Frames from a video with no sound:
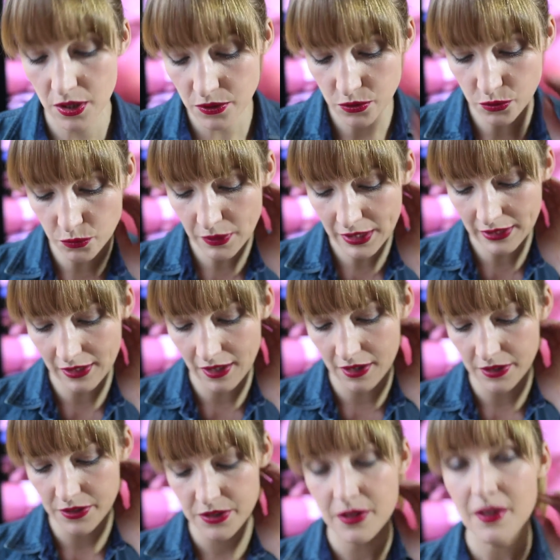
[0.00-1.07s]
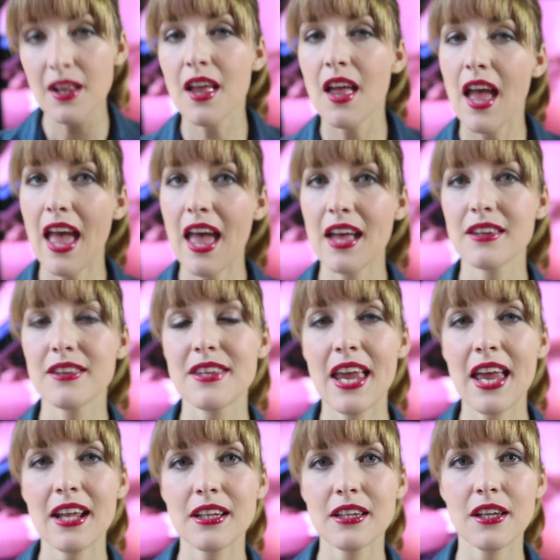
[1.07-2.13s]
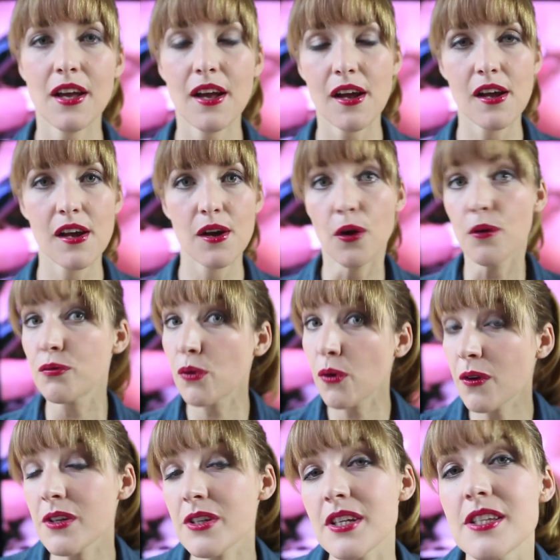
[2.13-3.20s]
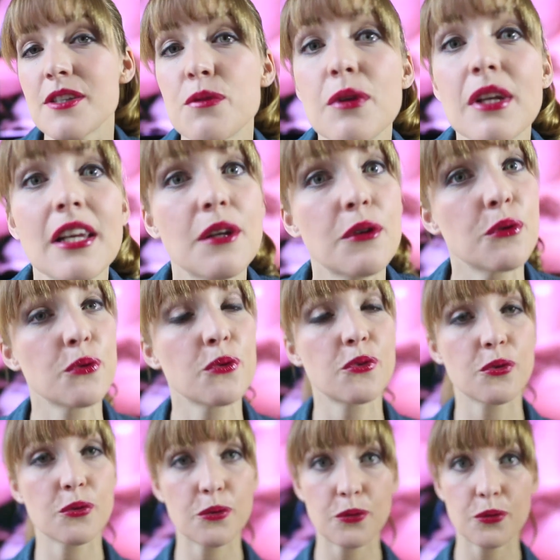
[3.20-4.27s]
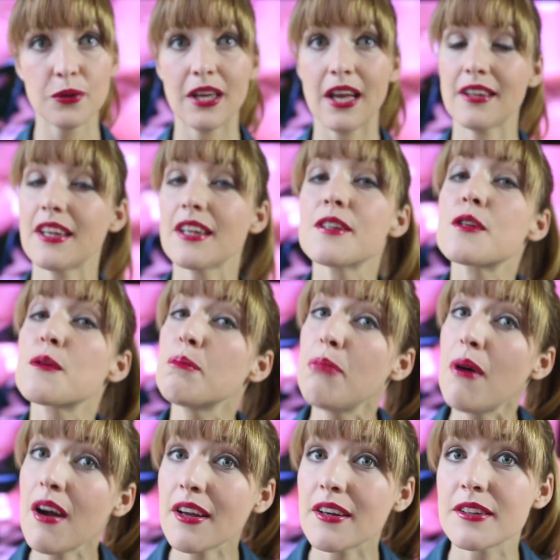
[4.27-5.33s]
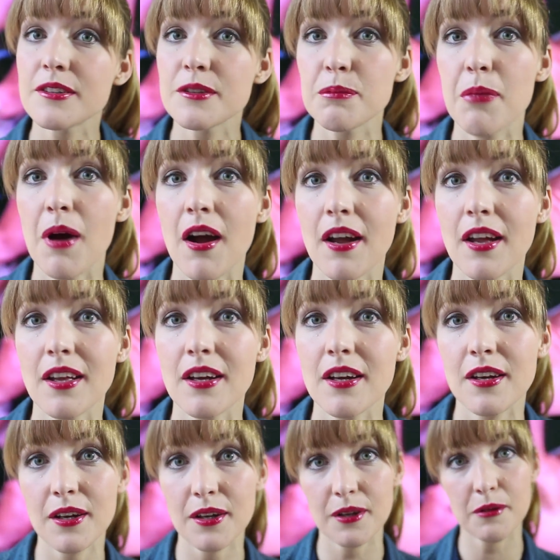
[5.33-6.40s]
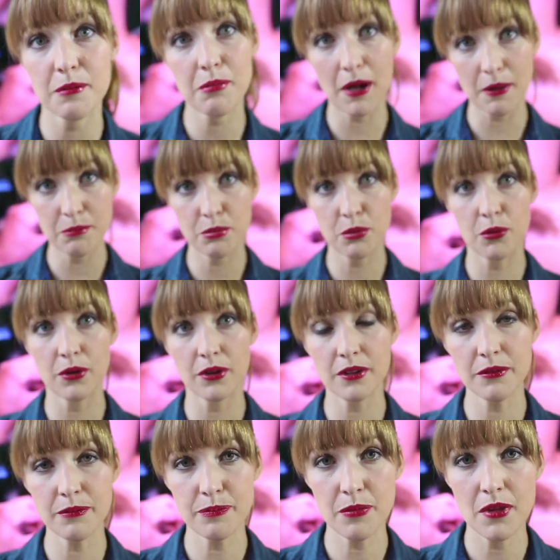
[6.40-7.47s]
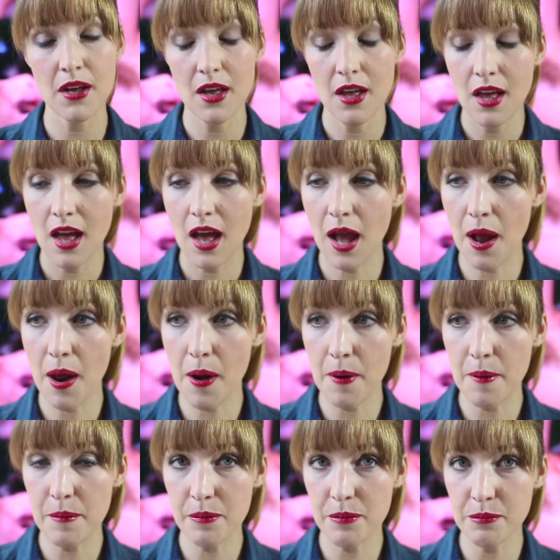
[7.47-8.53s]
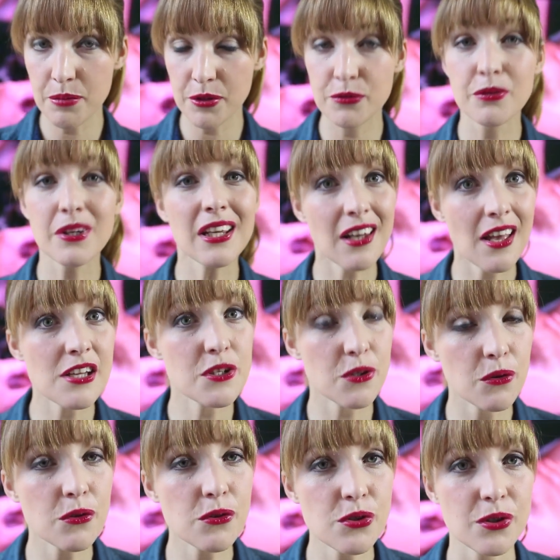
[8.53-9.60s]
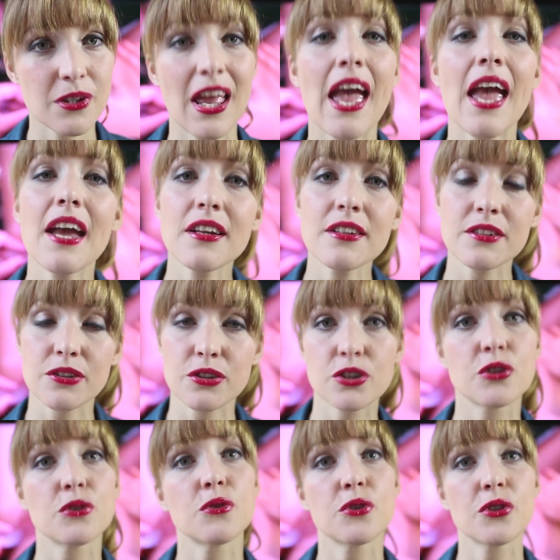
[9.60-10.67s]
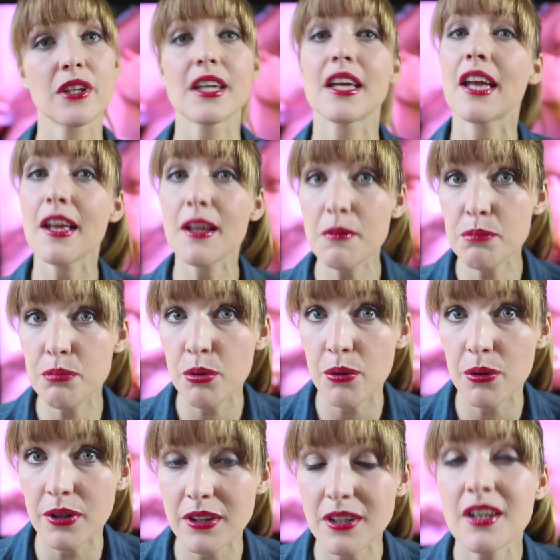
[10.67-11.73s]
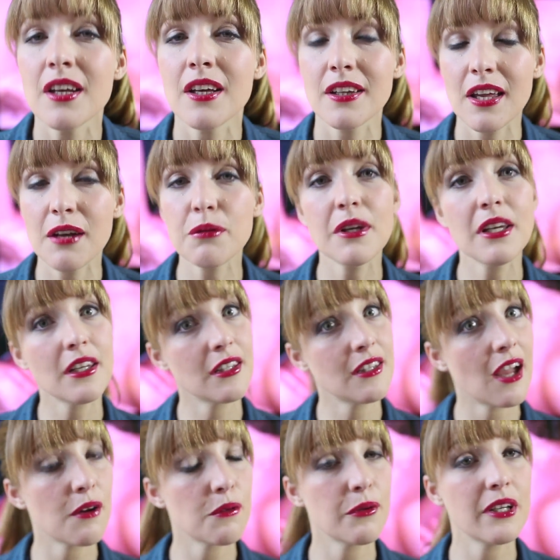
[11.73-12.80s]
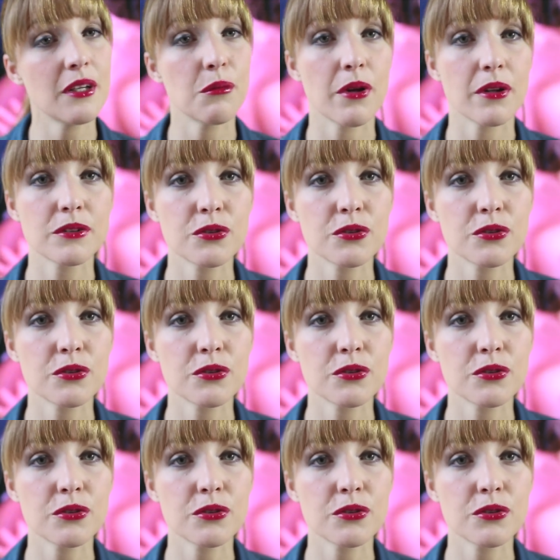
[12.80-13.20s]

to realize. And then, of course, it's really cool to get inspired by porn. But realize also the actors usually in porn, they are really well